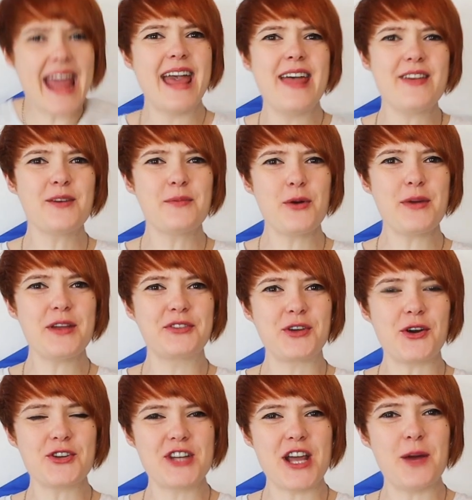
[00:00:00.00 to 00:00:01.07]
Hey there, my wee
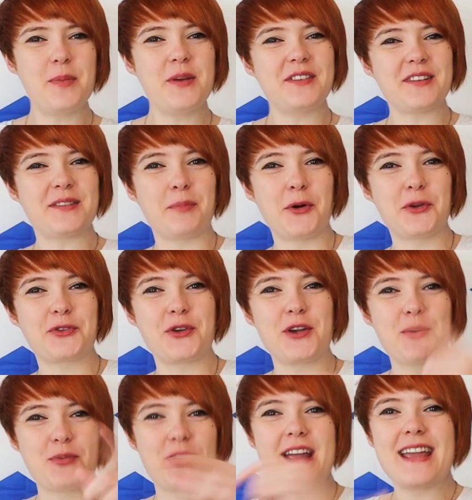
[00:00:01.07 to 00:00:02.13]
Scottish Kelpies, it's Mosca
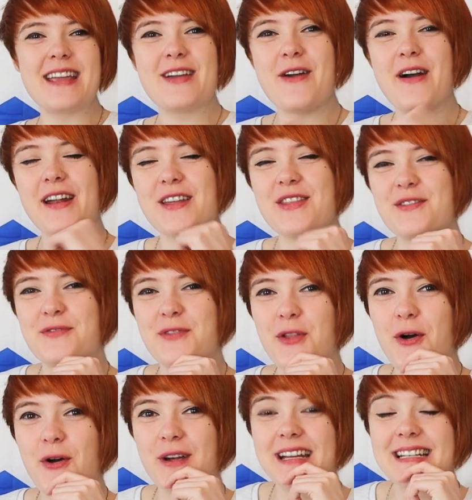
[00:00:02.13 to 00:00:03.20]
here bringing you another
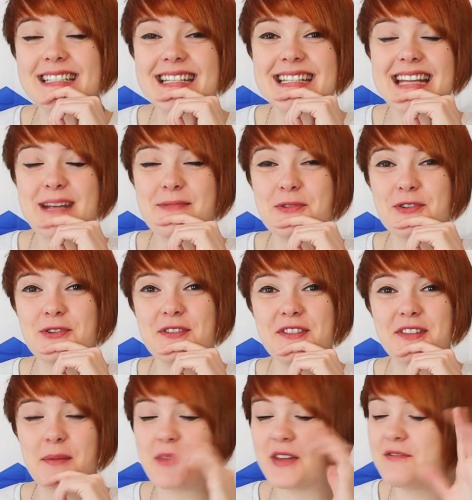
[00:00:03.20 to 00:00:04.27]
vlog, and today we're
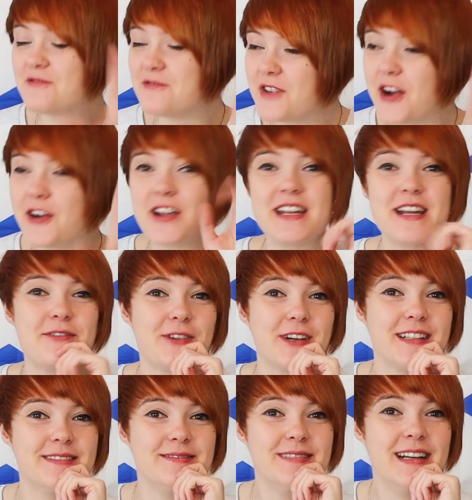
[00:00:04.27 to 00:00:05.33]
doing something very
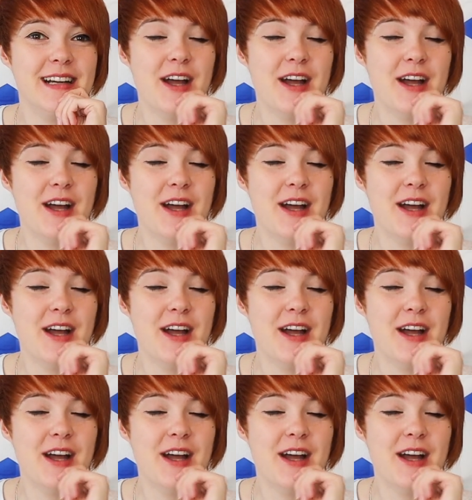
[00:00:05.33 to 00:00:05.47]
different.